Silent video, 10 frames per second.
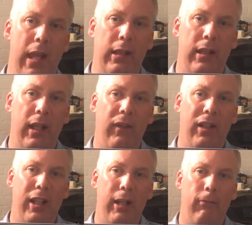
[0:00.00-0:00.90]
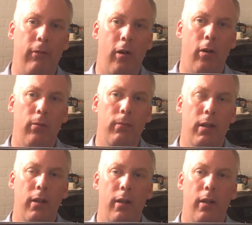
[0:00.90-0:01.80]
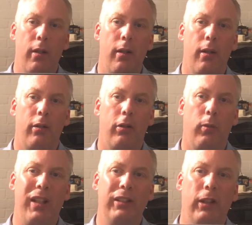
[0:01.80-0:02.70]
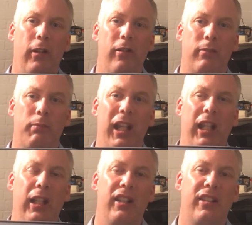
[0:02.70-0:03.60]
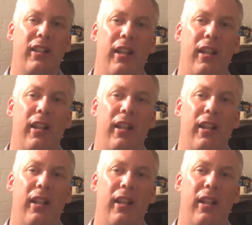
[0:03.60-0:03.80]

a D V D ROM, twin U S Bs,